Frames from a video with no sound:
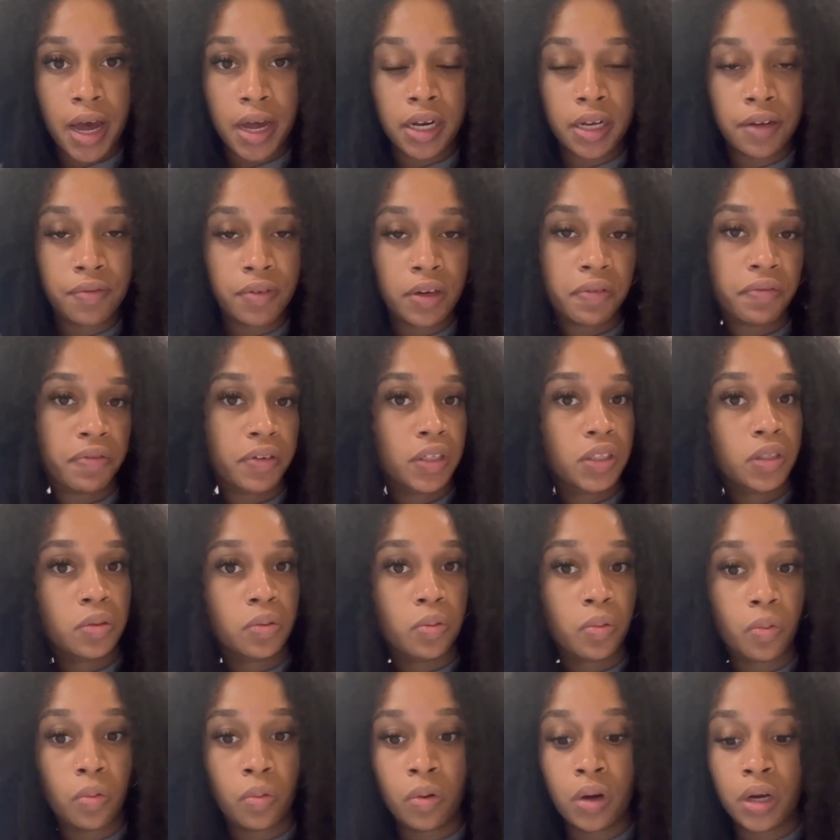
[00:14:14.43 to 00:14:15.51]
Even if it's
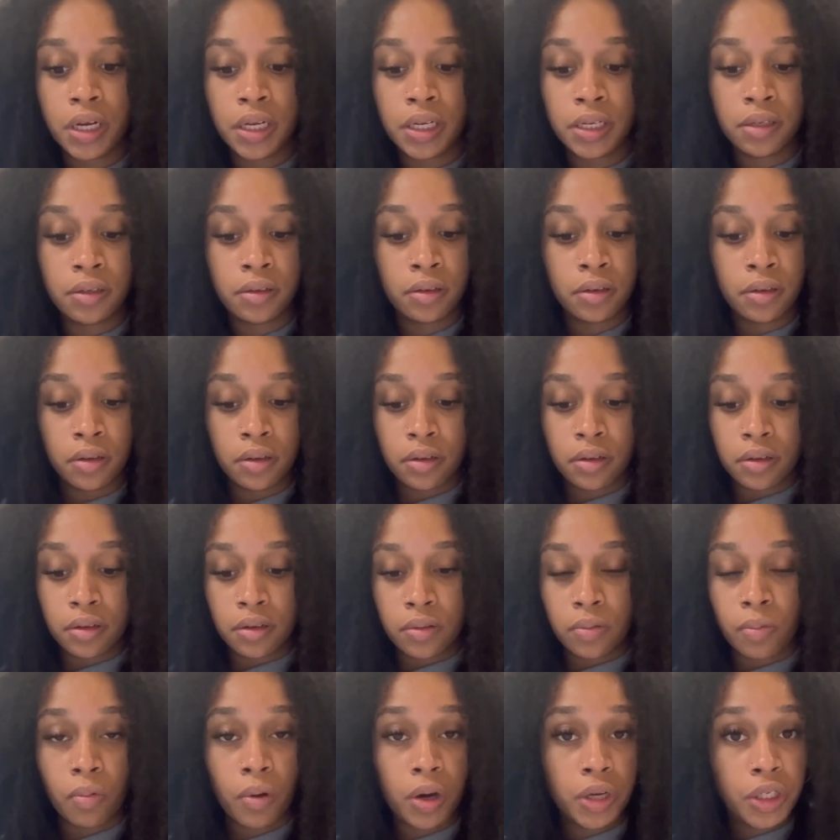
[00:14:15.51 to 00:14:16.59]
one
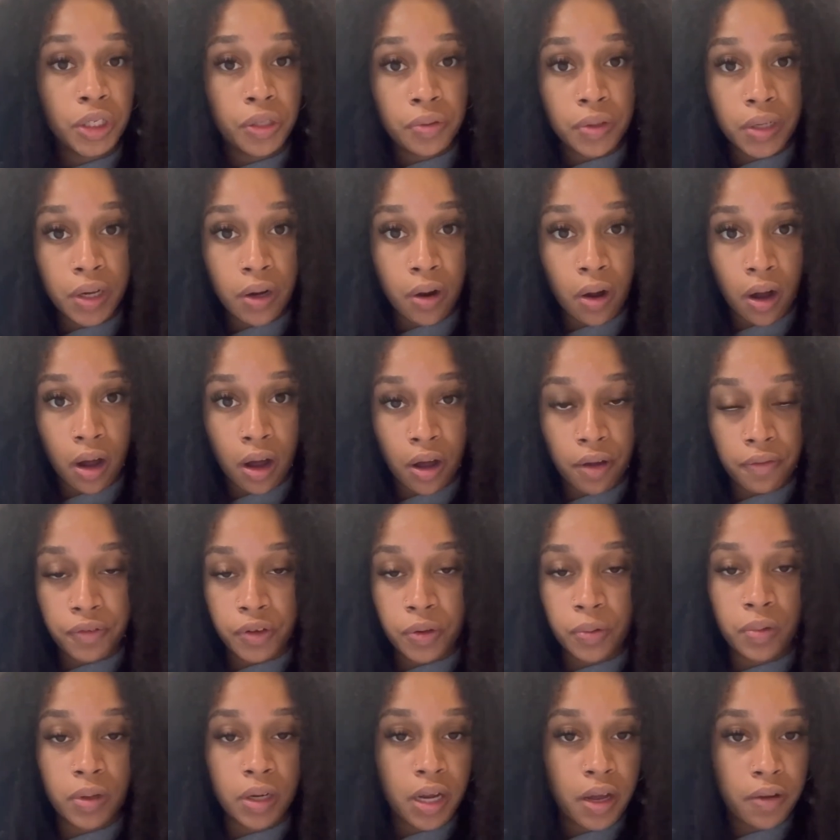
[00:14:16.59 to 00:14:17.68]
unit off, you
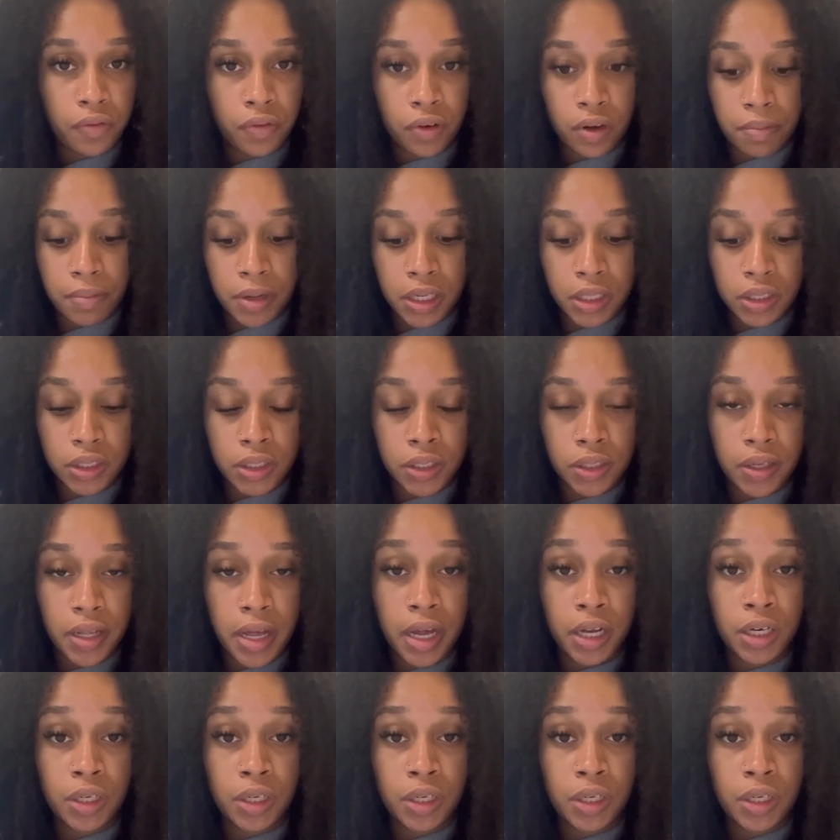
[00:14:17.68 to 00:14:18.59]
would never administer that.